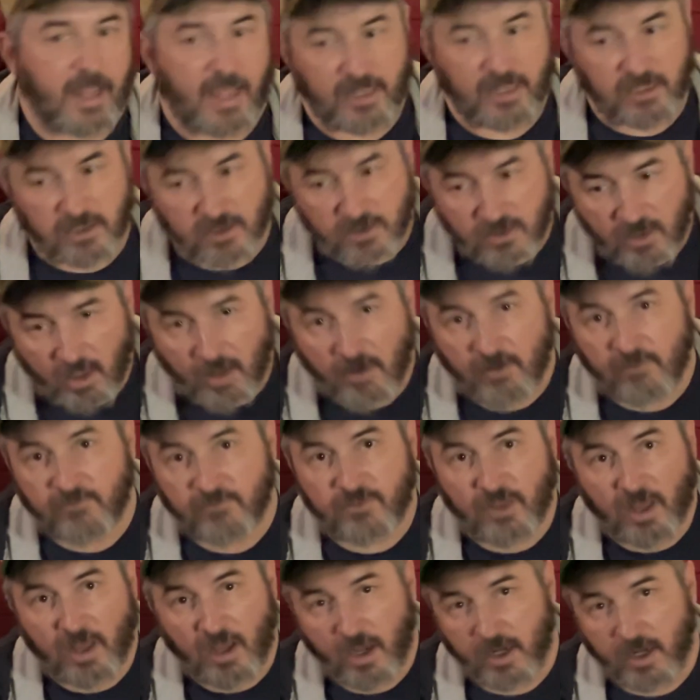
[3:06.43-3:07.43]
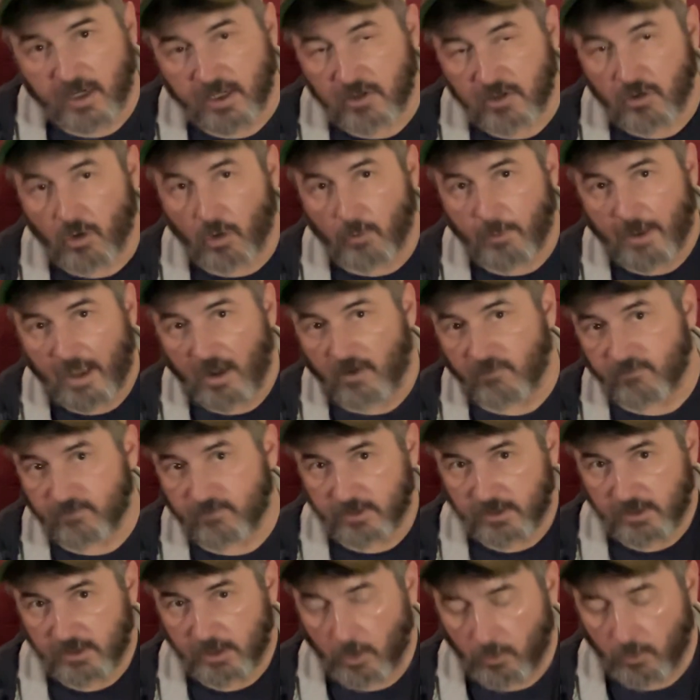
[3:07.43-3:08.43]
I love the Honeycomb Alpha
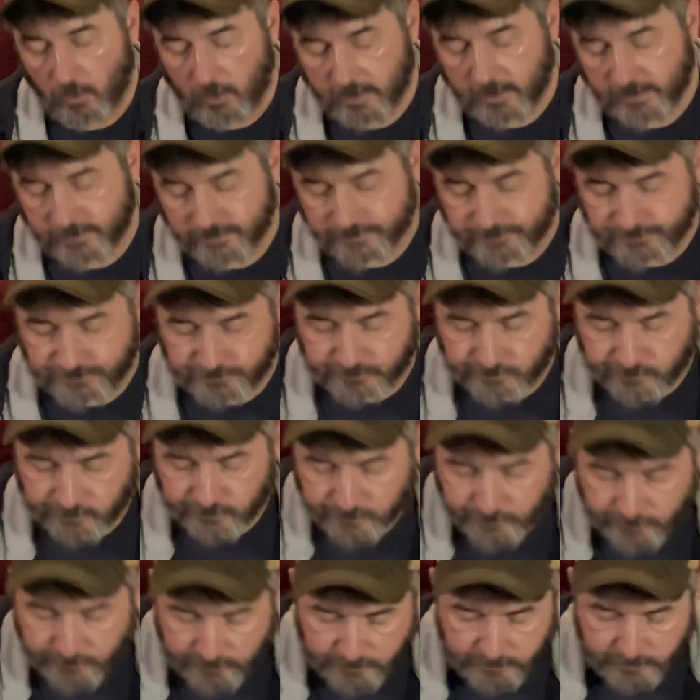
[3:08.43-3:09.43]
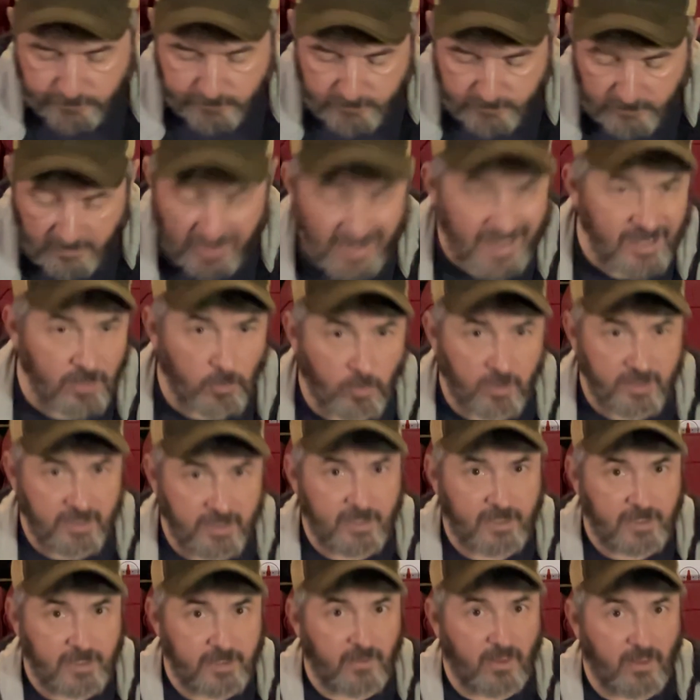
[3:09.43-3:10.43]
yoke. I don't want to
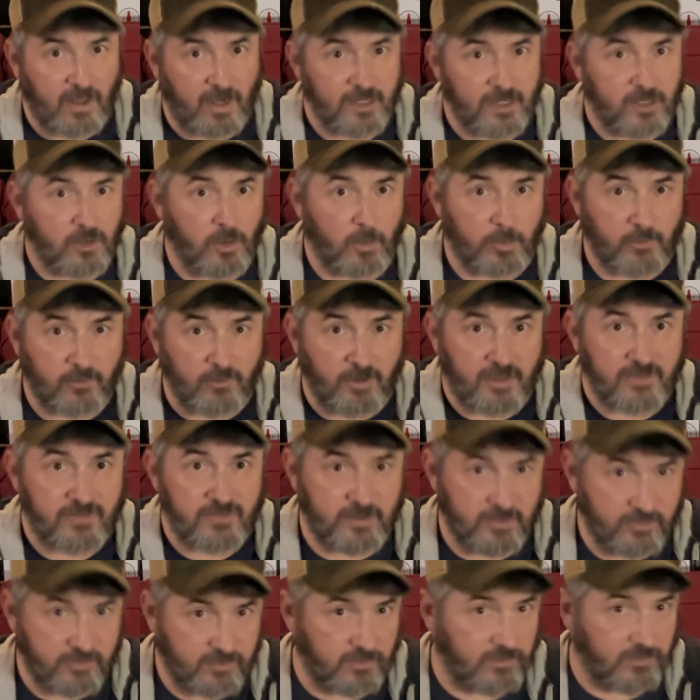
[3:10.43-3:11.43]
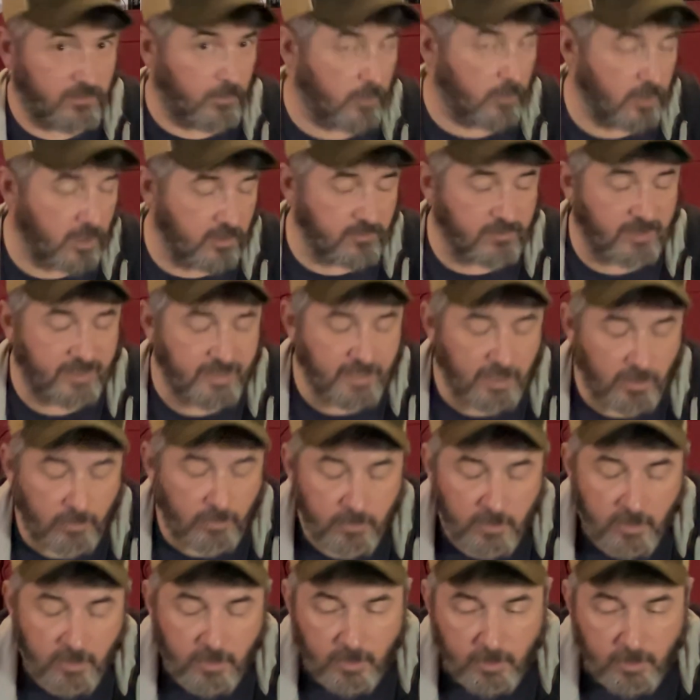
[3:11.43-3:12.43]
get into the Honeycomb craziness that's going on right now,
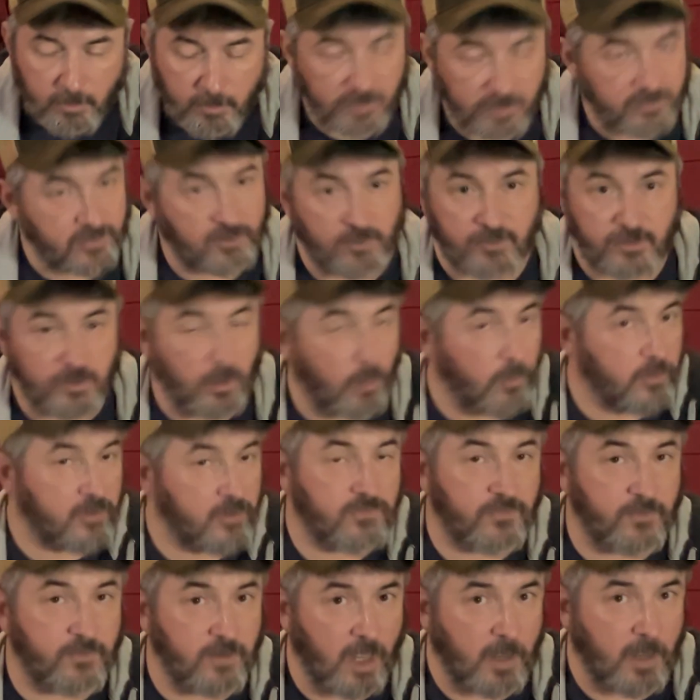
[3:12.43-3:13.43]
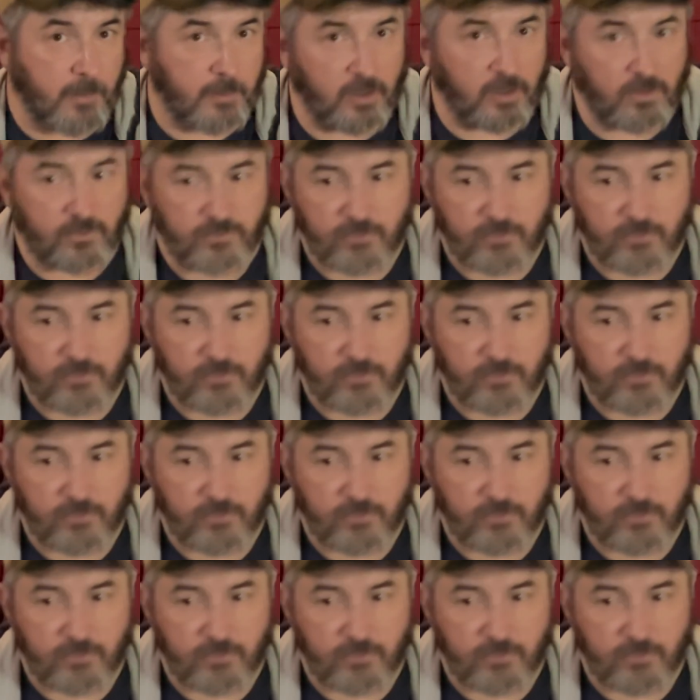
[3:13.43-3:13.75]
but their yoke is phenomenal.